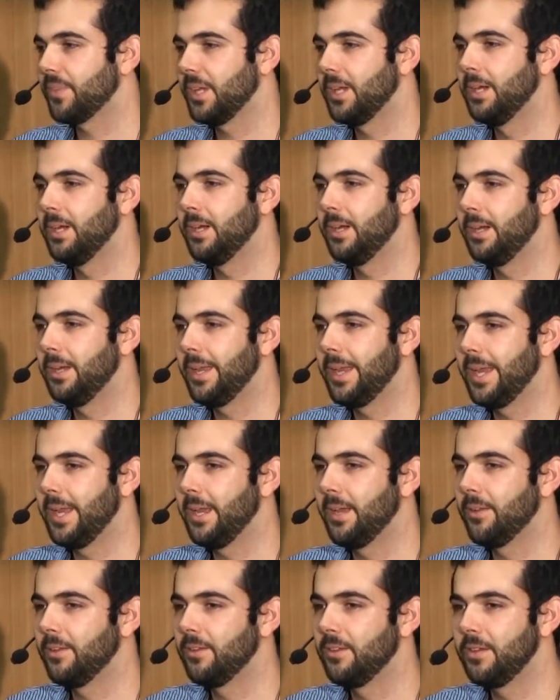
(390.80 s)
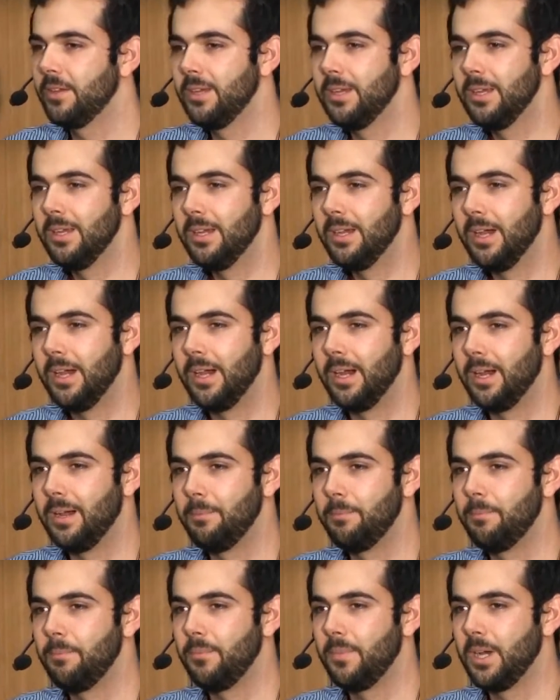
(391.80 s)
and
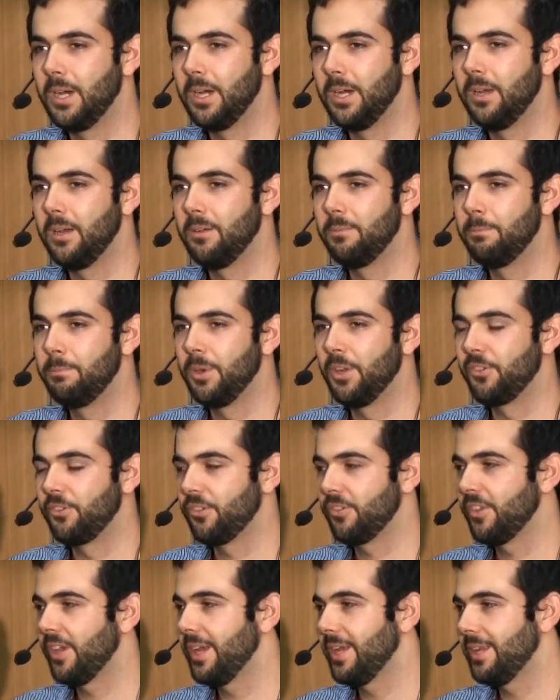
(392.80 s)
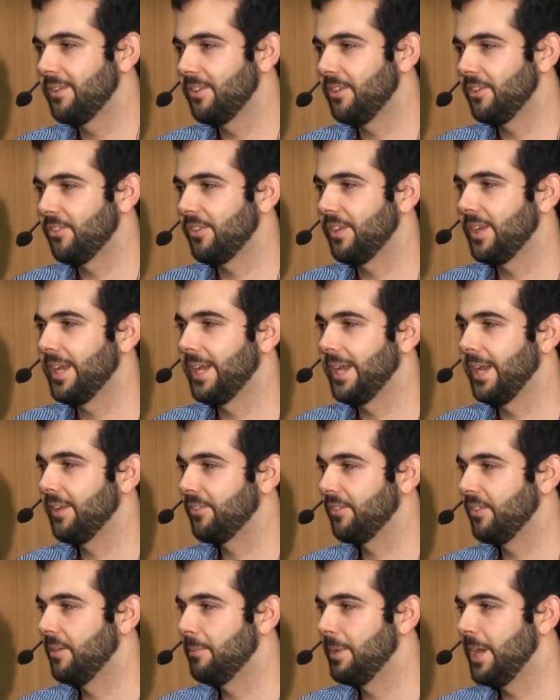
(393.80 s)
a bunch of scientists, and I
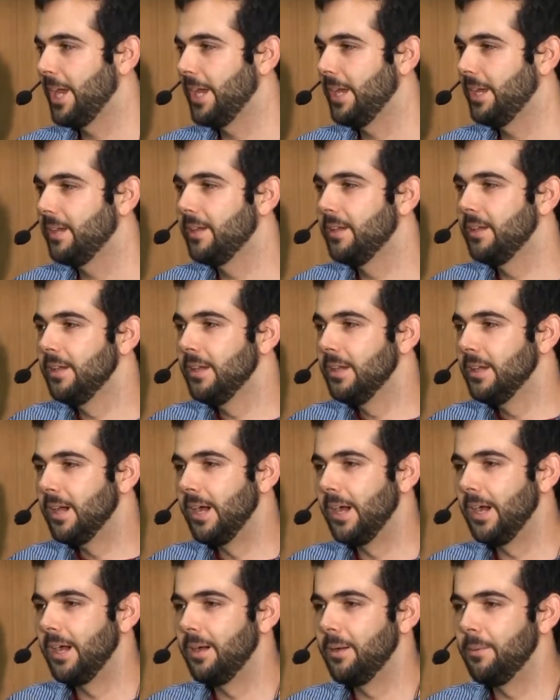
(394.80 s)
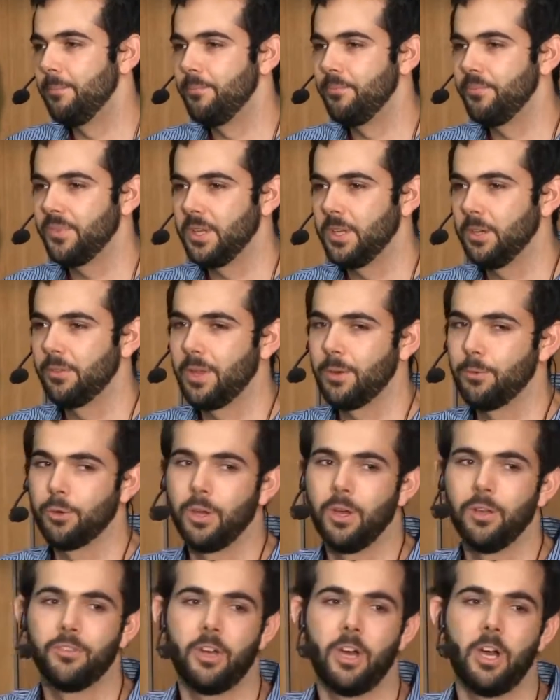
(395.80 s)
asked them, hey, they were
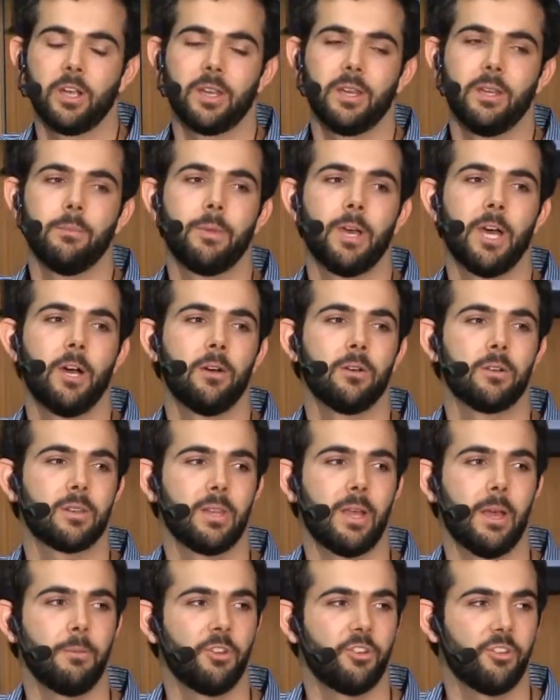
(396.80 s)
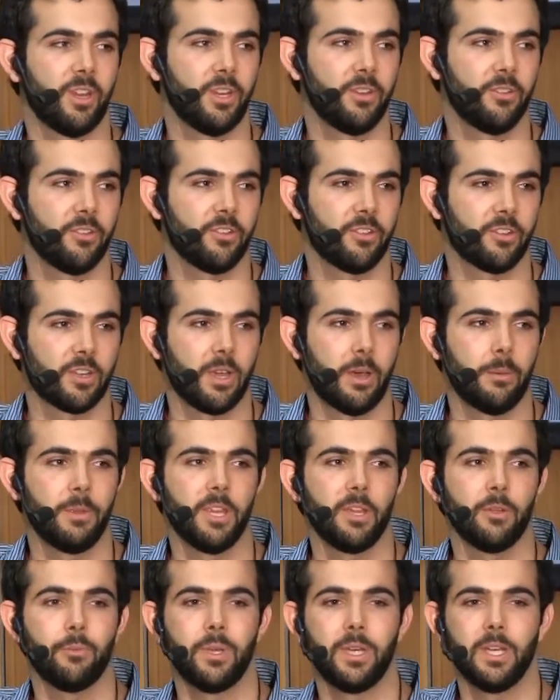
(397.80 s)
all talking about climate change is
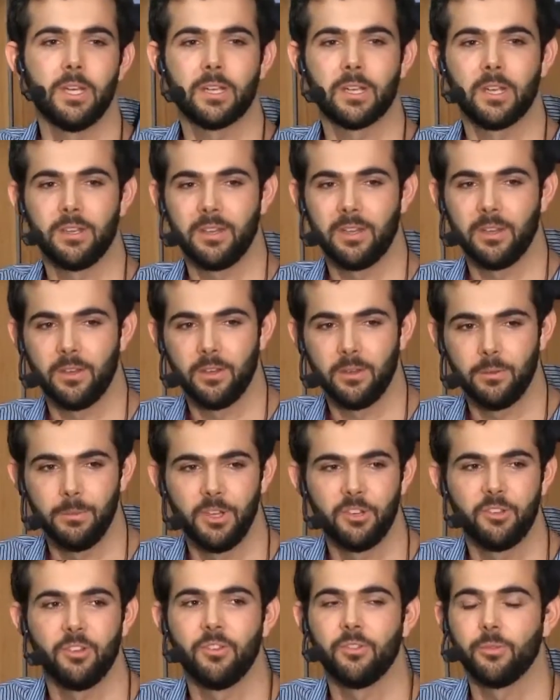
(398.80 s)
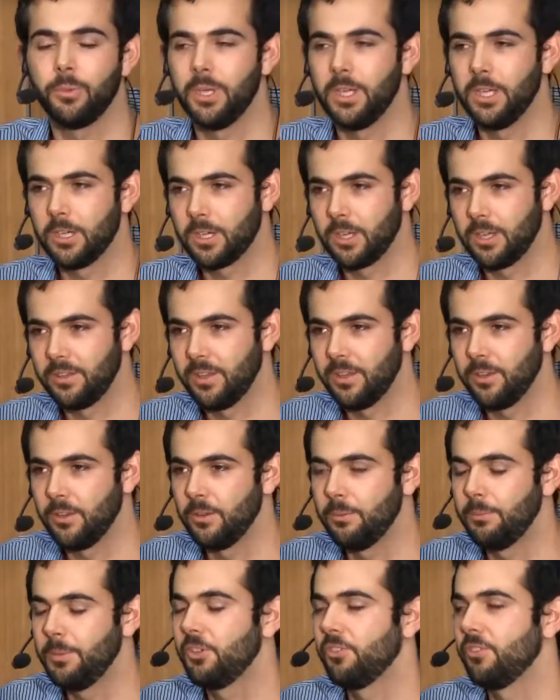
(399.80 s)
coming, we need to cut down on emissions, we need to cut down
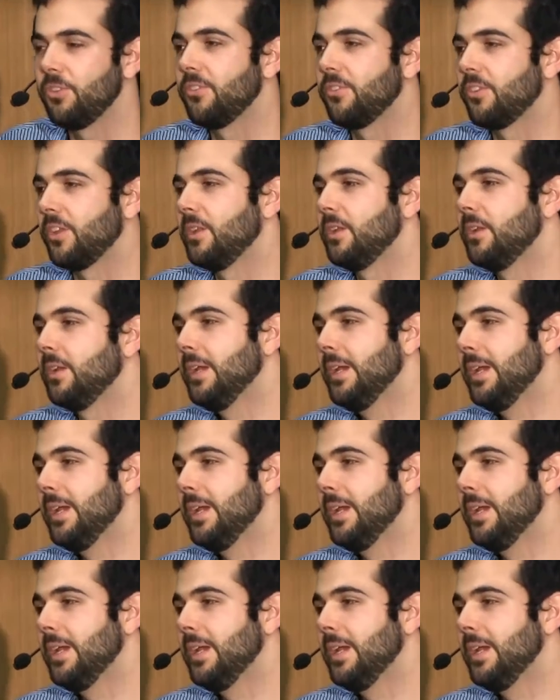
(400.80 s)
on emissions, and